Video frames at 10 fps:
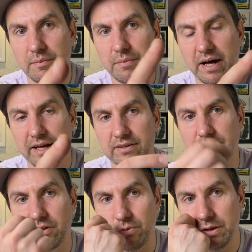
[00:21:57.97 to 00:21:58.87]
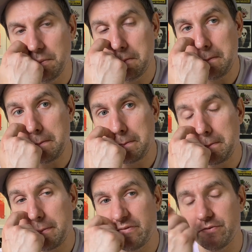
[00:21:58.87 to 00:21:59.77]
pockets over the wheel.
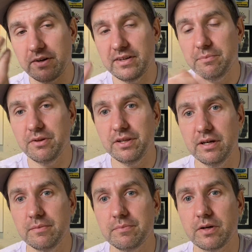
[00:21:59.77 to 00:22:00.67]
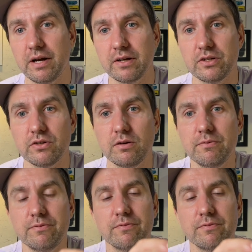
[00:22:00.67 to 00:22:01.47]
For example, the ground control